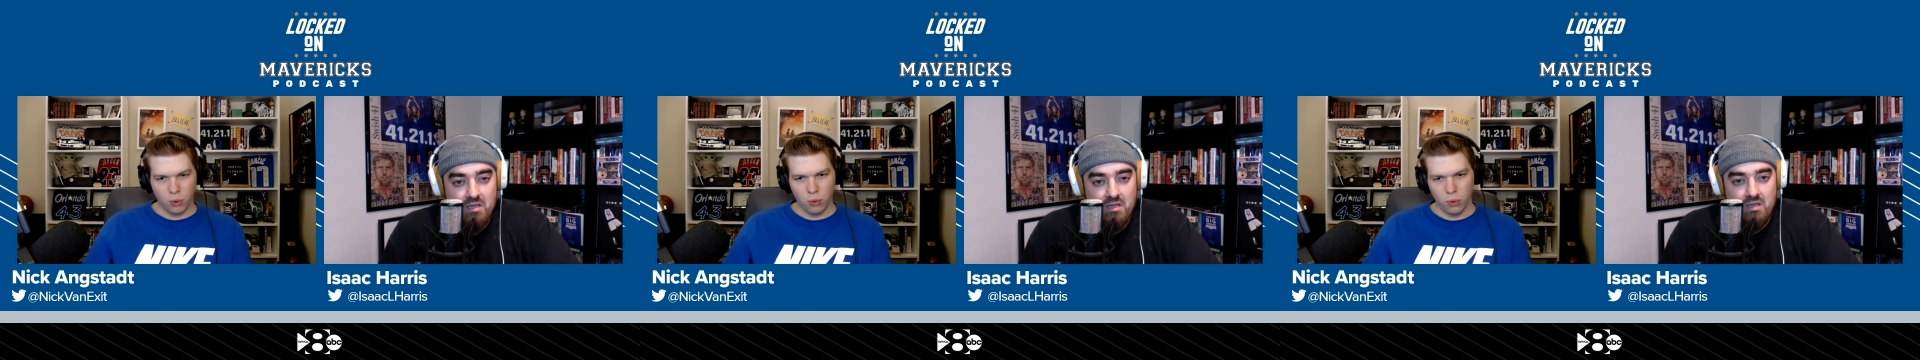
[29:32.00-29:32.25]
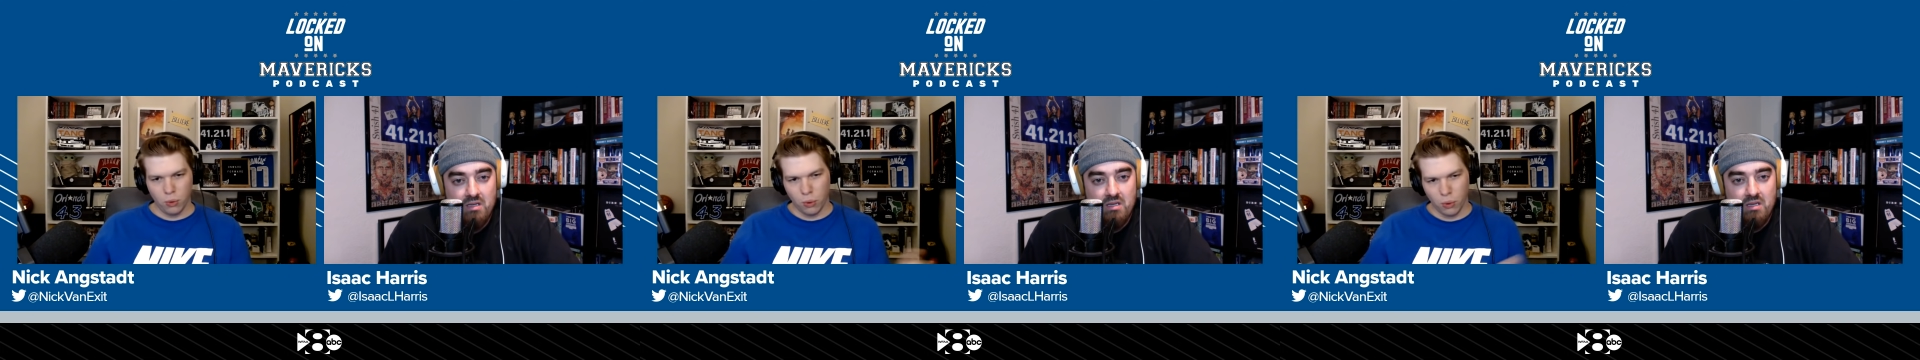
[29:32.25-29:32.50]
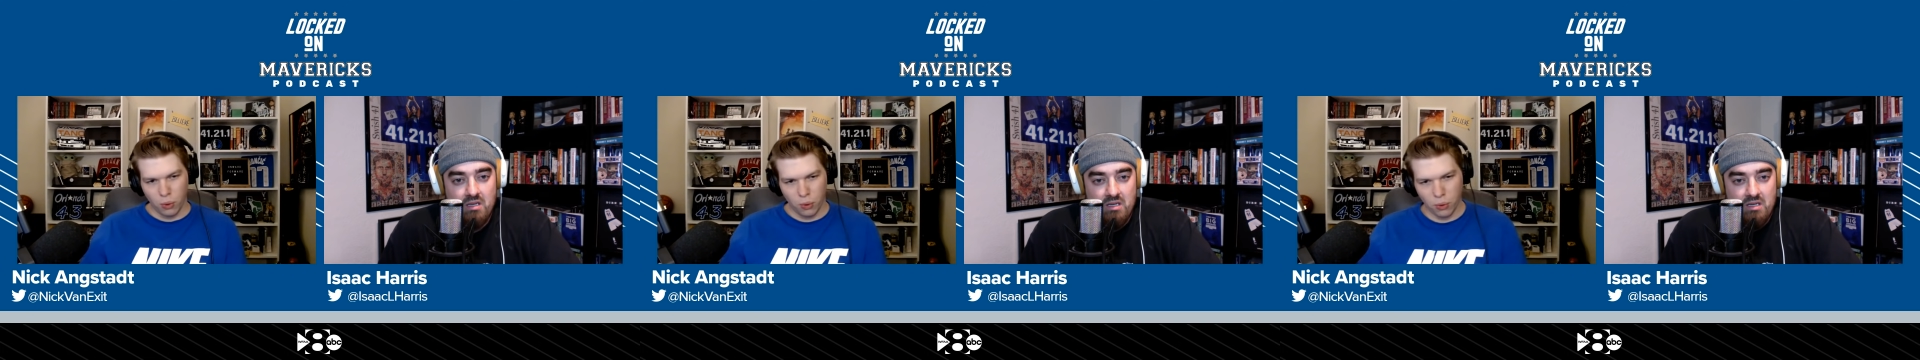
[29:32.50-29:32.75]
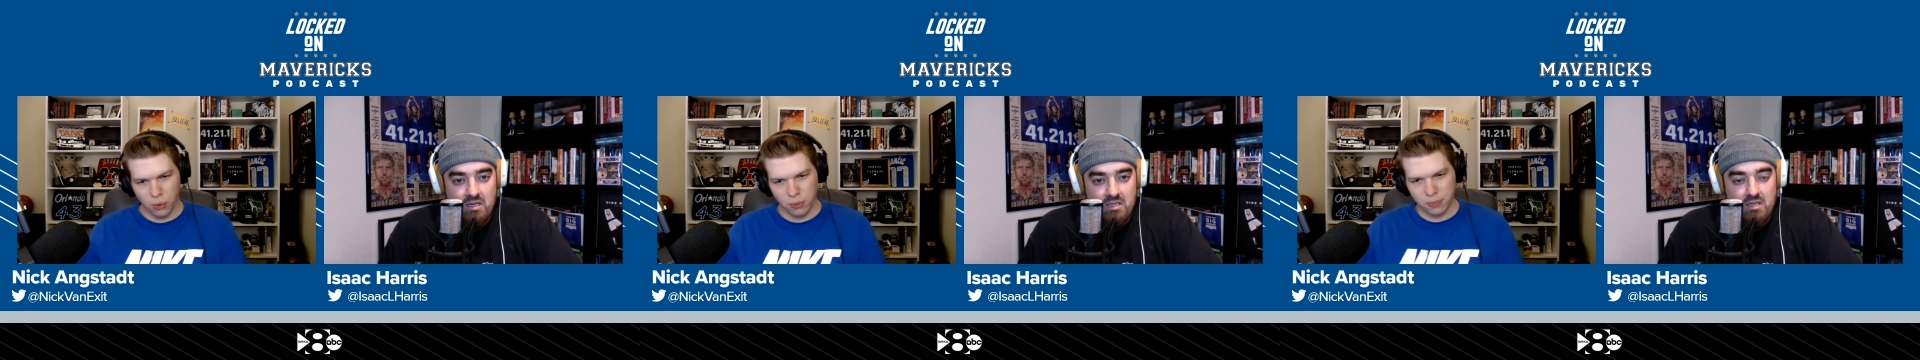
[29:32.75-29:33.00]
Speaker 1: Ooh.
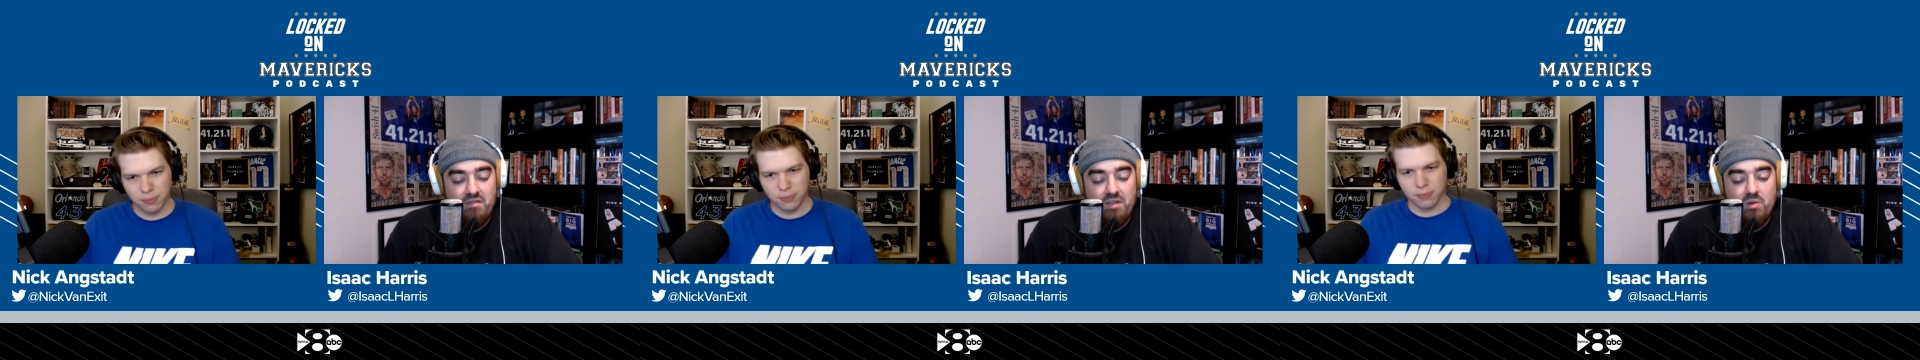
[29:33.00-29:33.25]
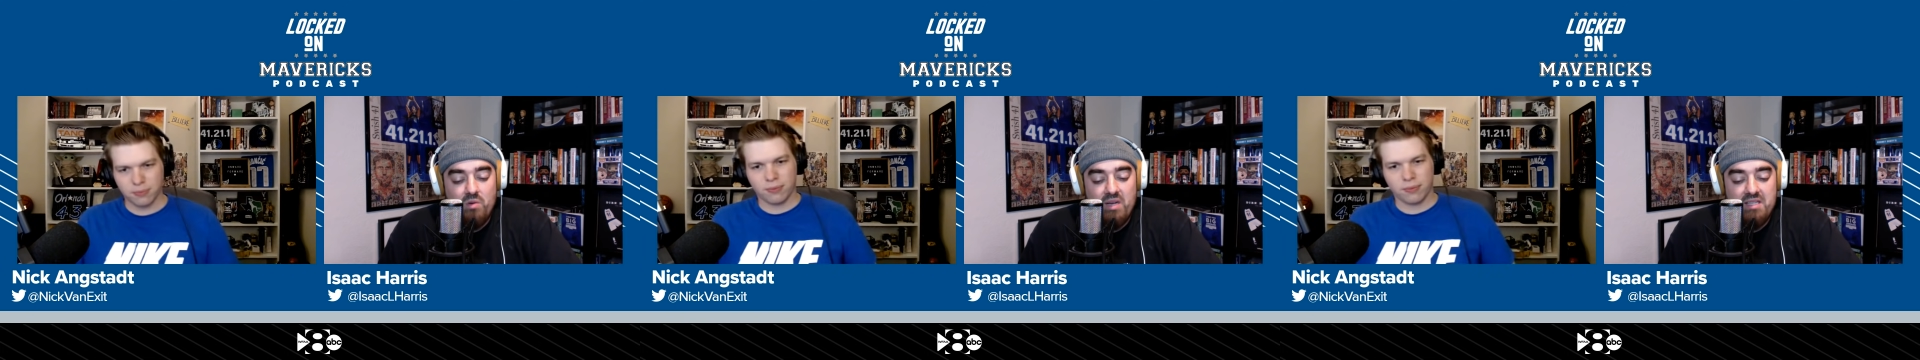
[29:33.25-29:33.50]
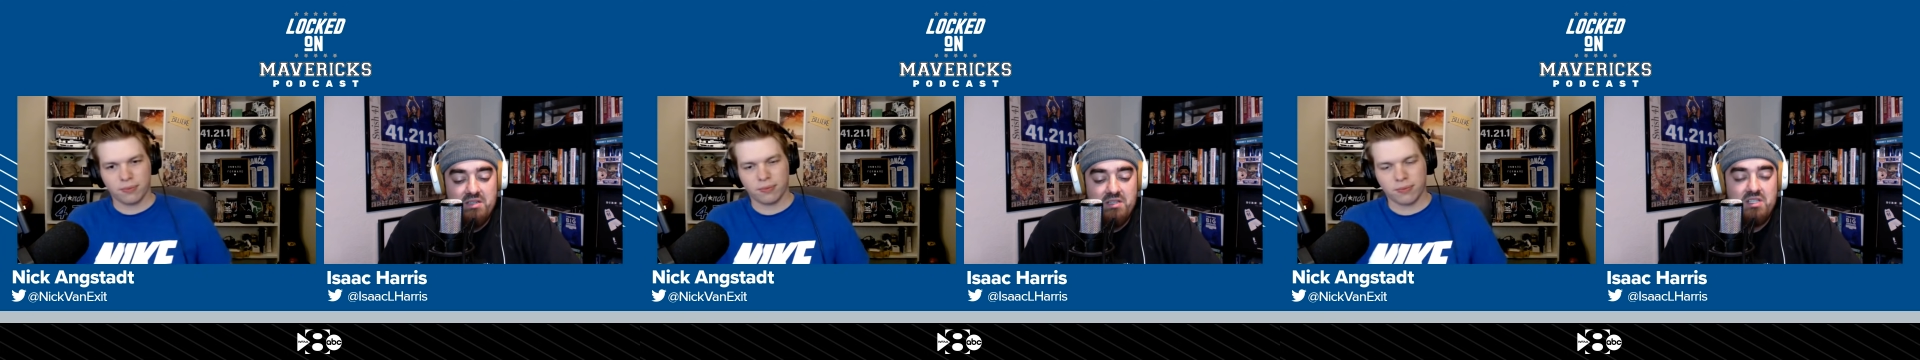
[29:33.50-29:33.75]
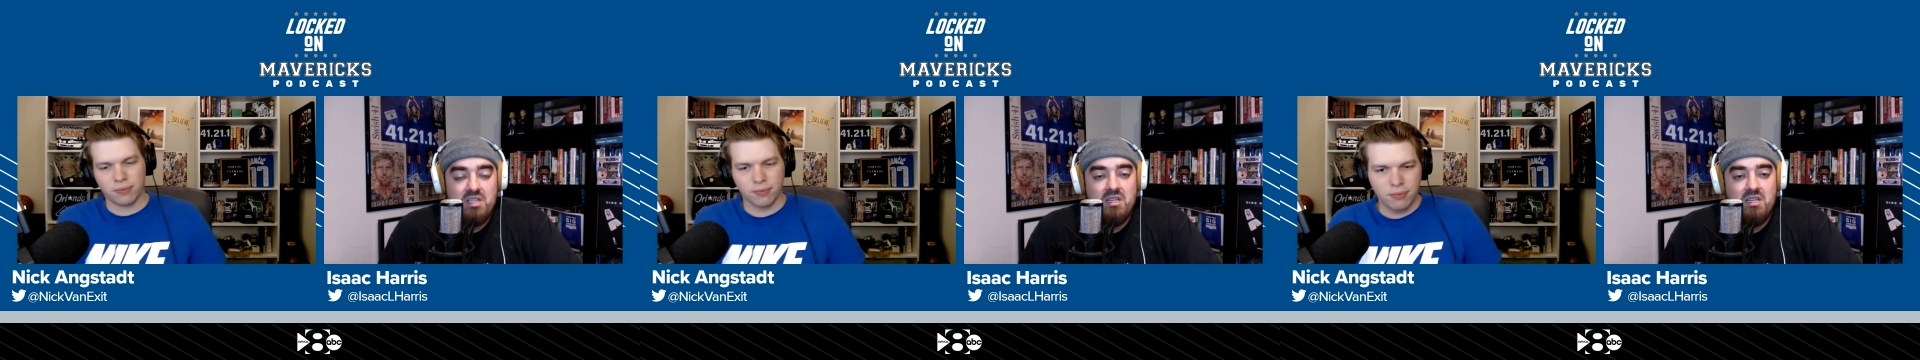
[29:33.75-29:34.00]
So if you're the
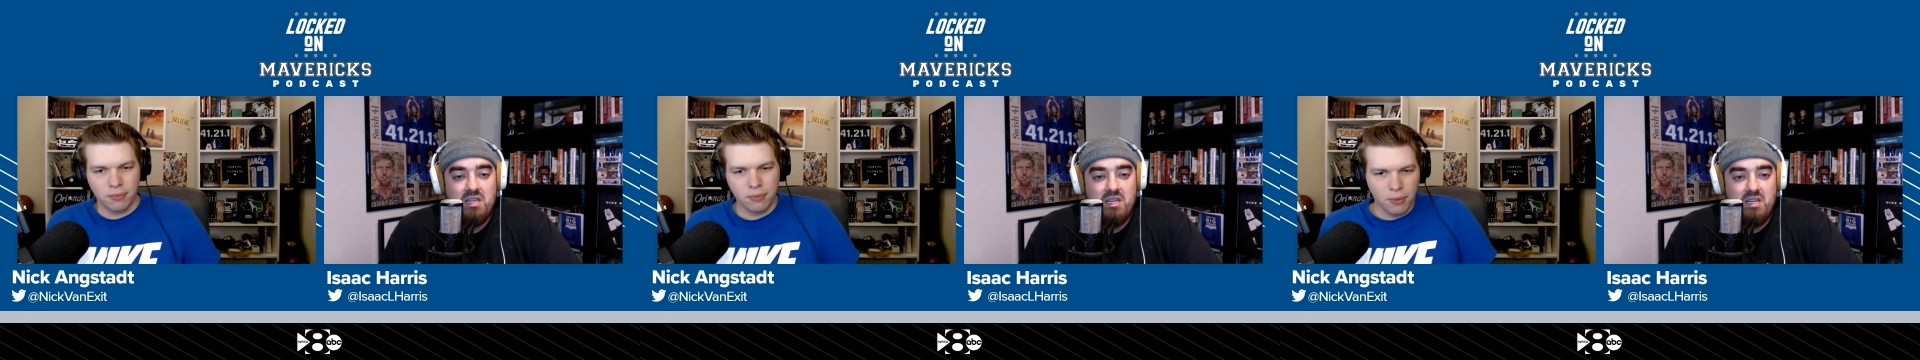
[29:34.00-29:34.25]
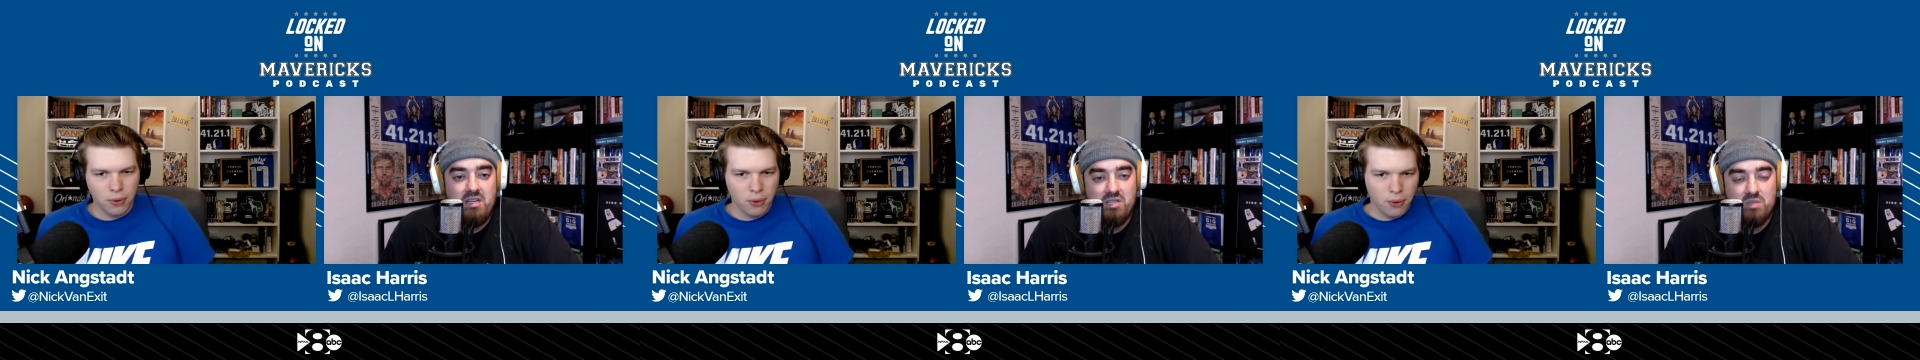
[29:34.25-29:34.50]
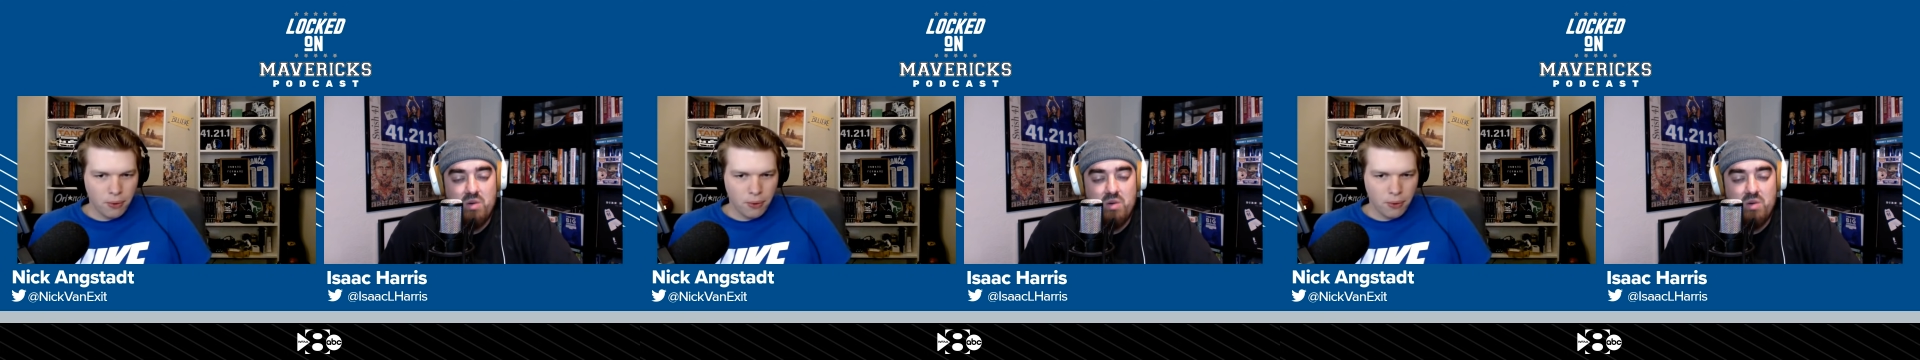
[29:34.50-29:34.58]
Wizards, you're